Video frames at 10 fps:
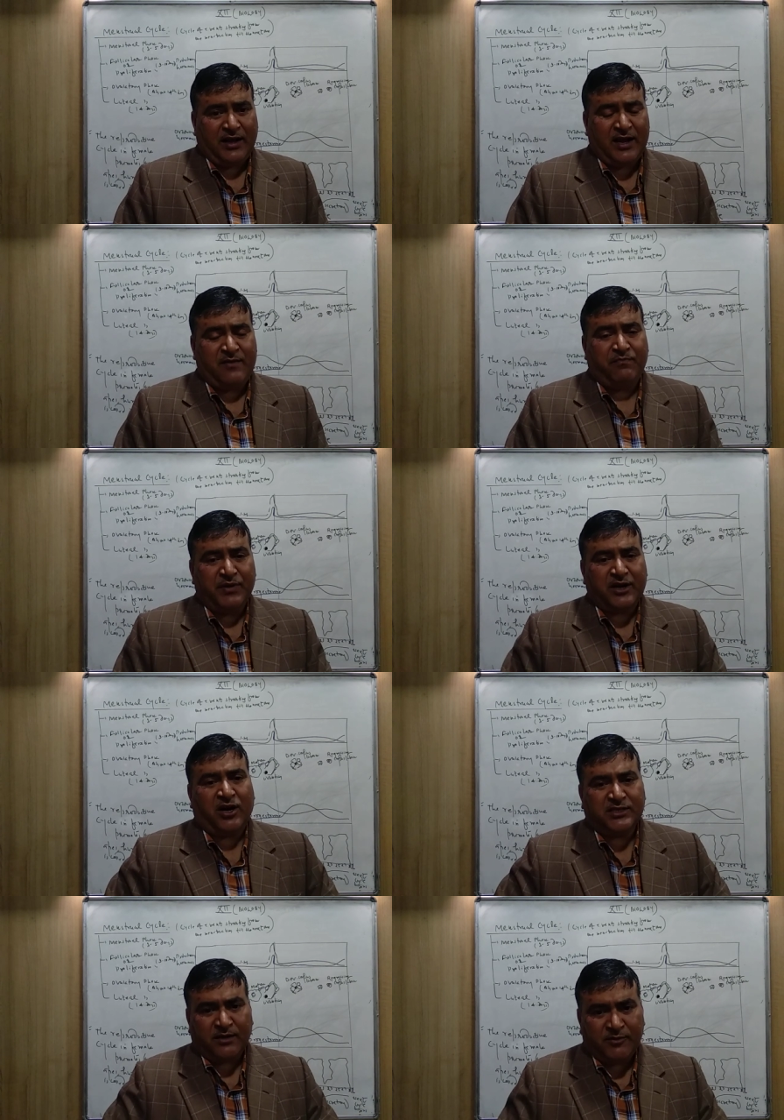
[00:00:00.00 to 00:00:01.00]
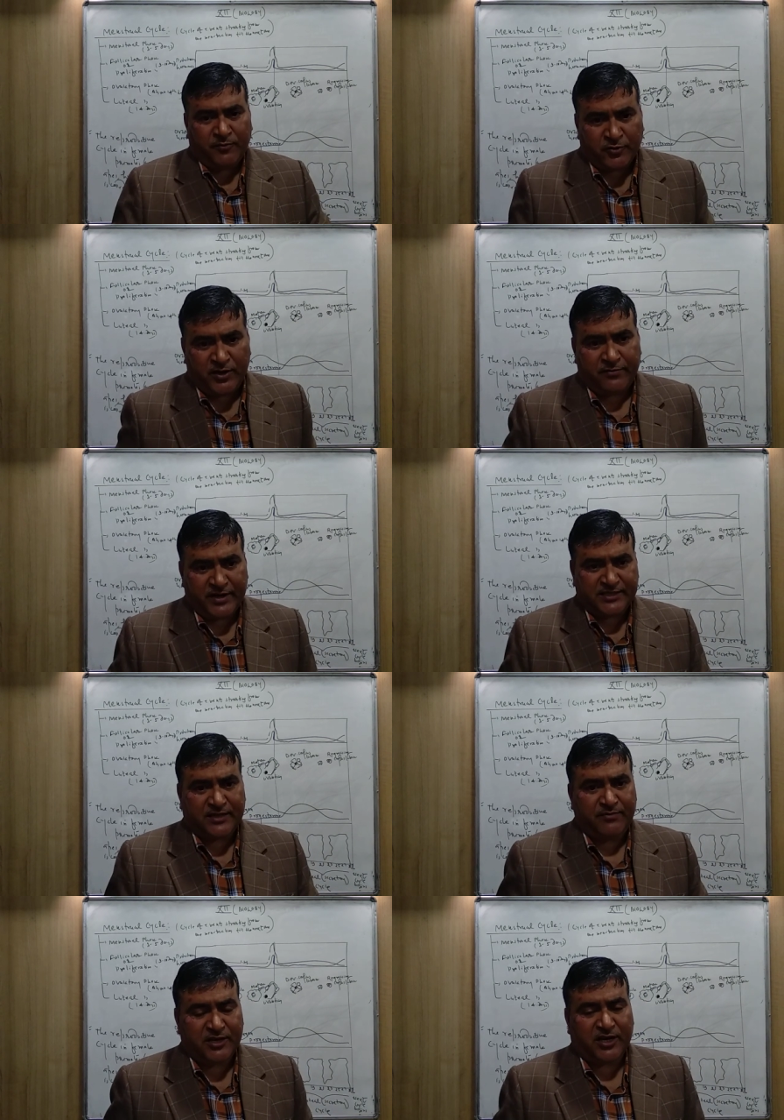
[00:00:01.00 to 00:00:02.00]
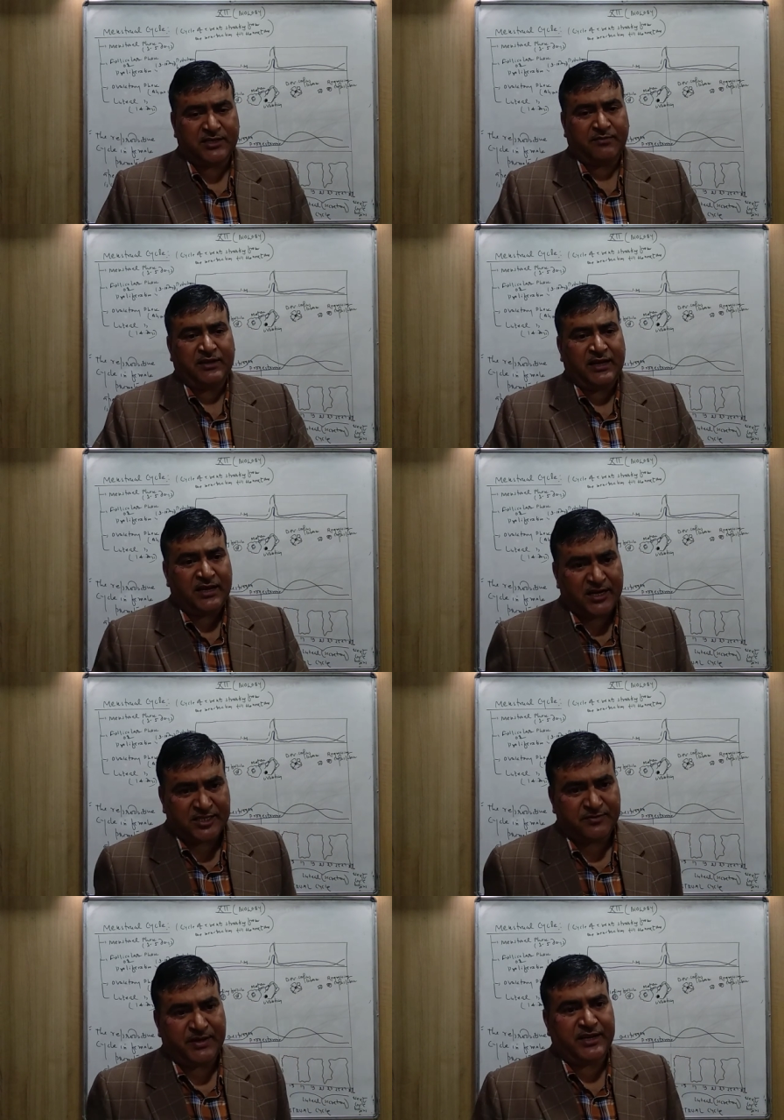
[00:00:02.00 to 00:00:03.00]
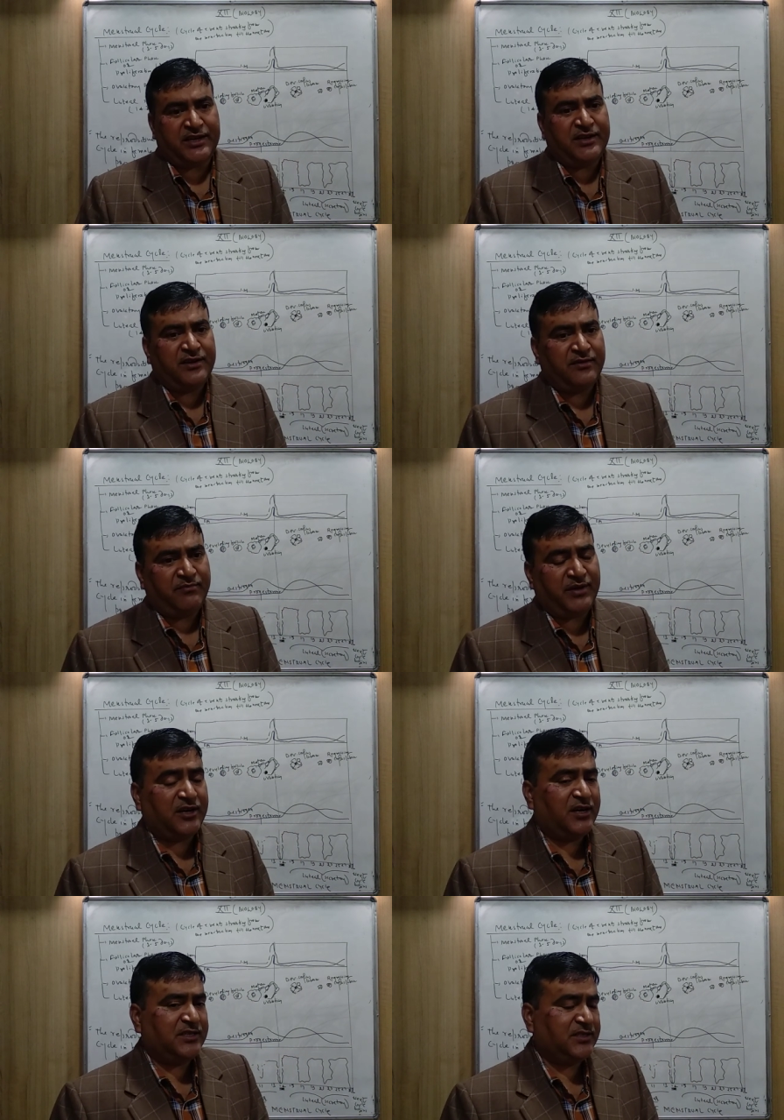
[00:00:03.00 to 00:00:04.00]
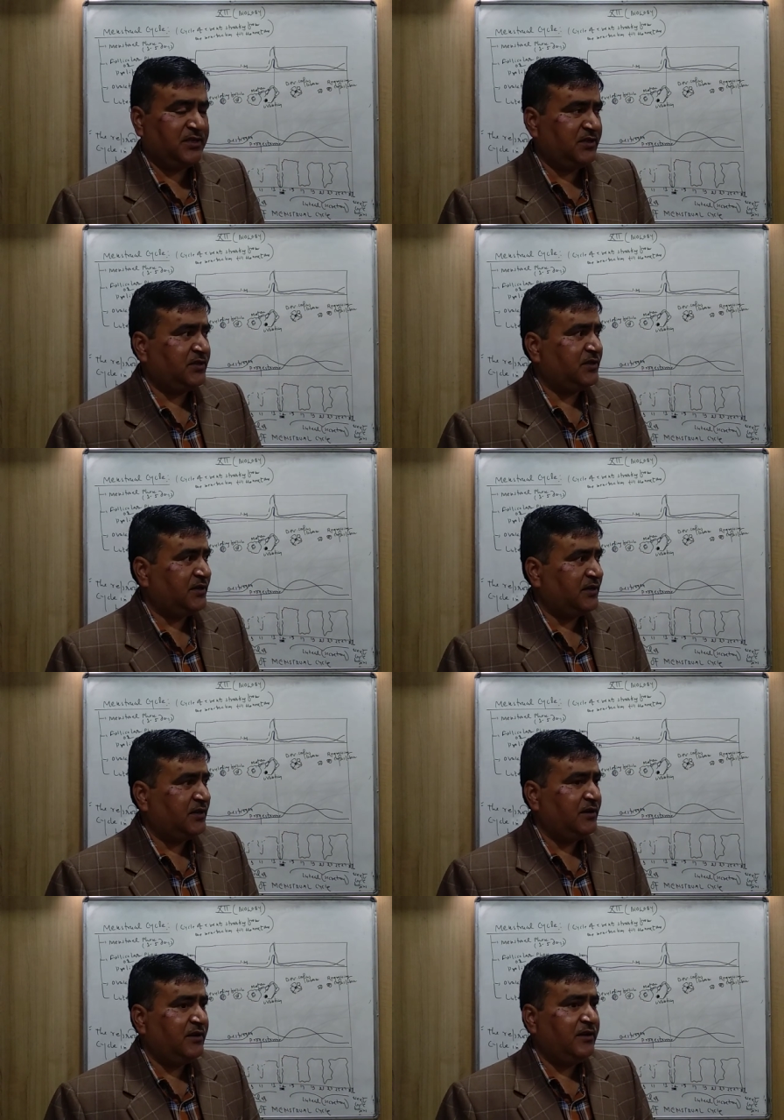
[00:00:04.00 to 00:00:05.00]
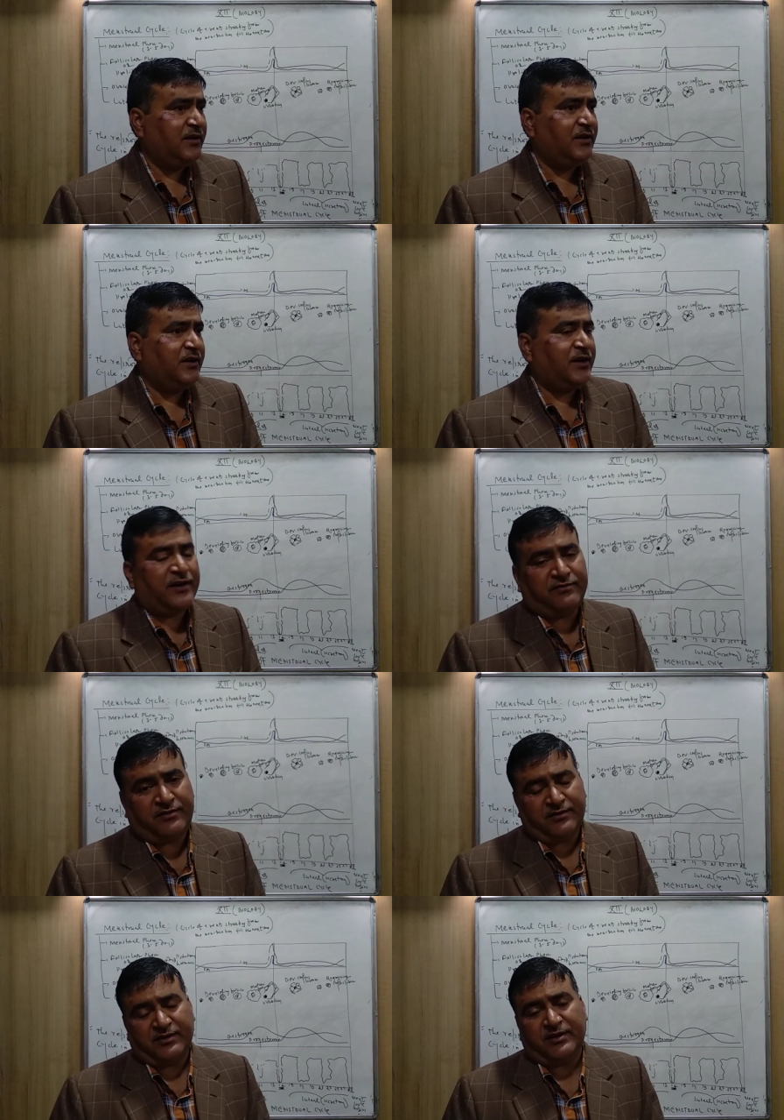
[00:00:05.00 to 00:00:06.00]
and because of the proliferation, because of the enlargement, because of